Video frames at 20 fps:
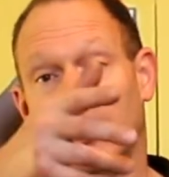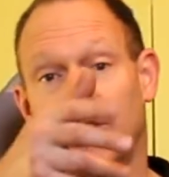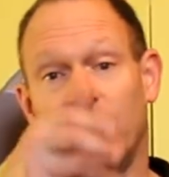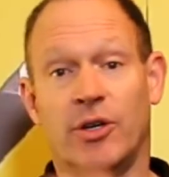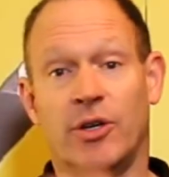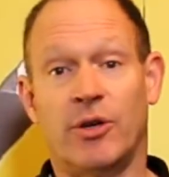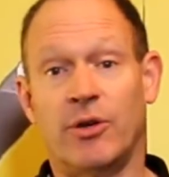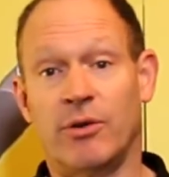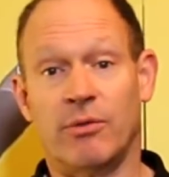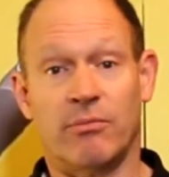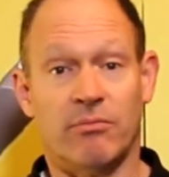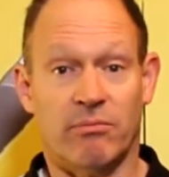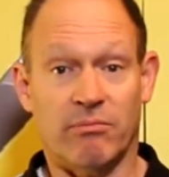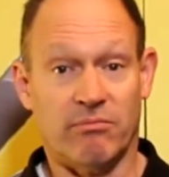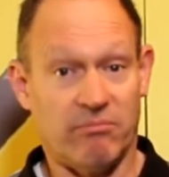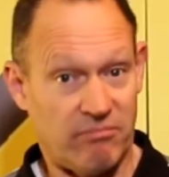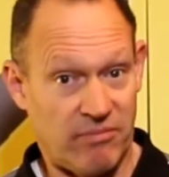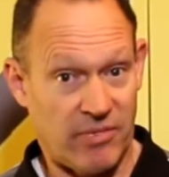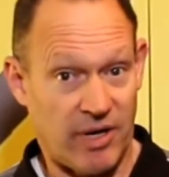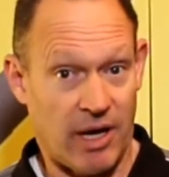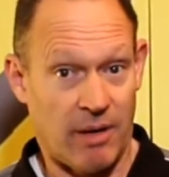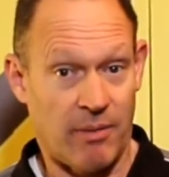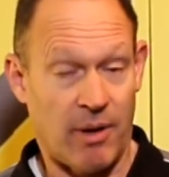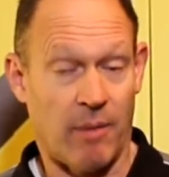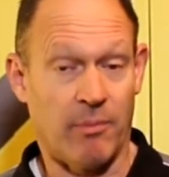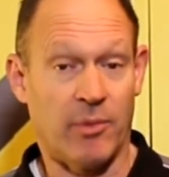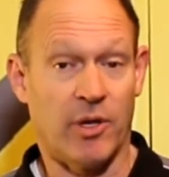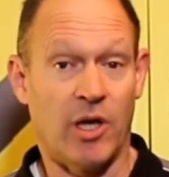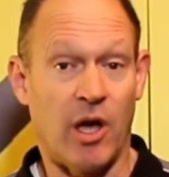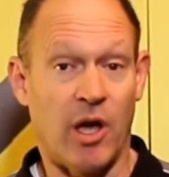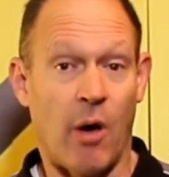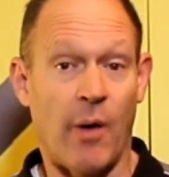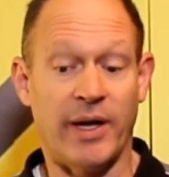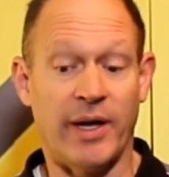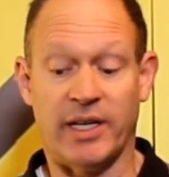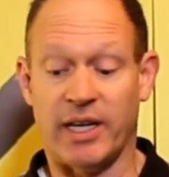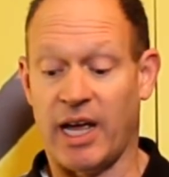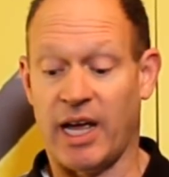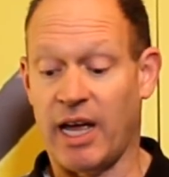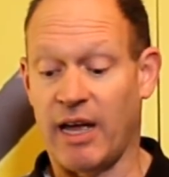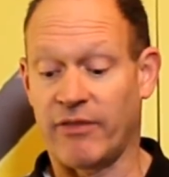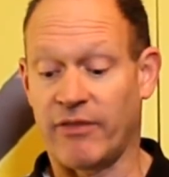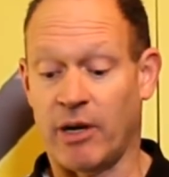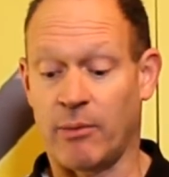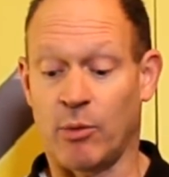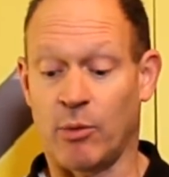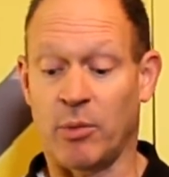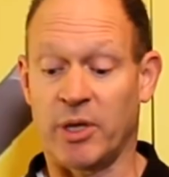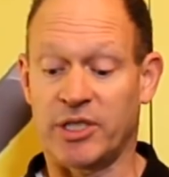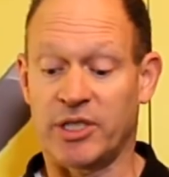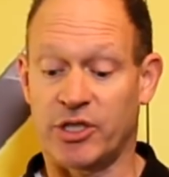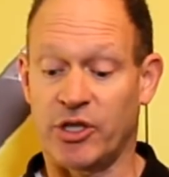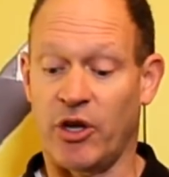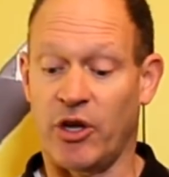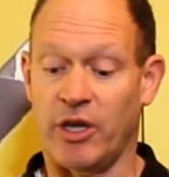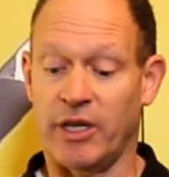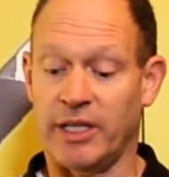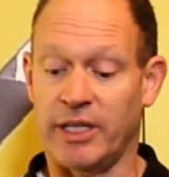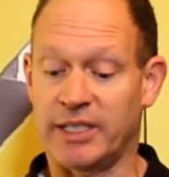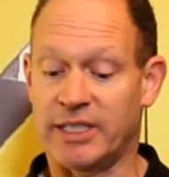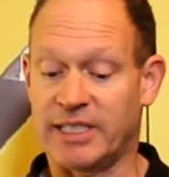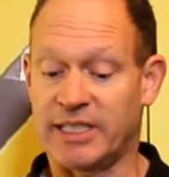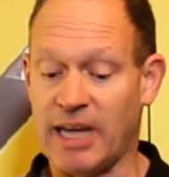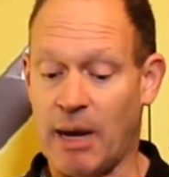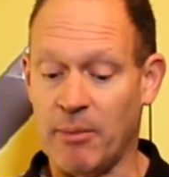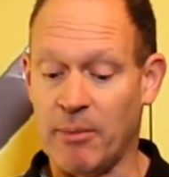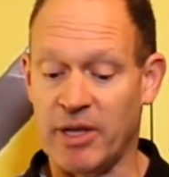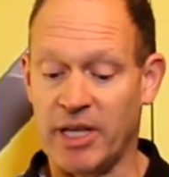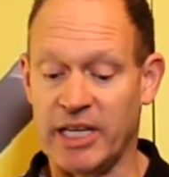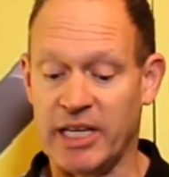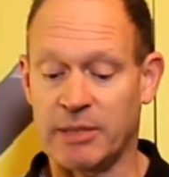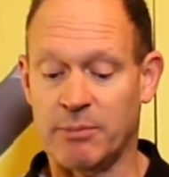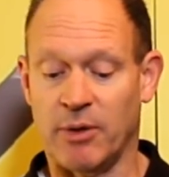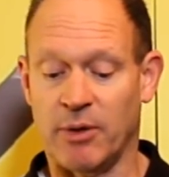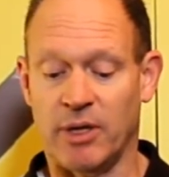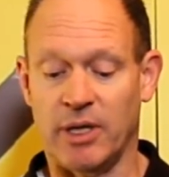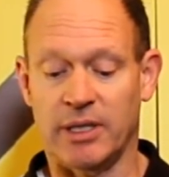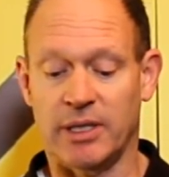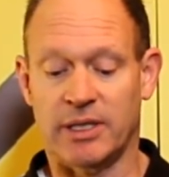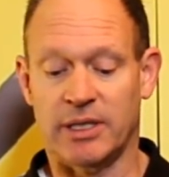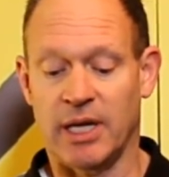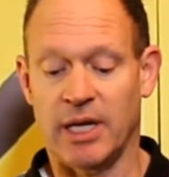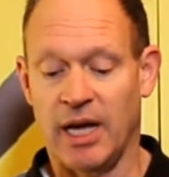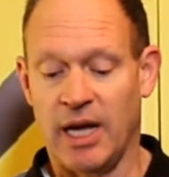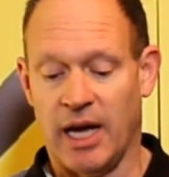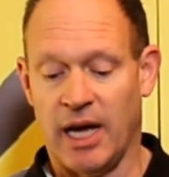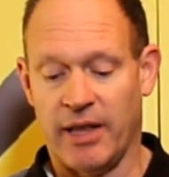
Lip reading: 2, I'm almost certain in some of these bullets,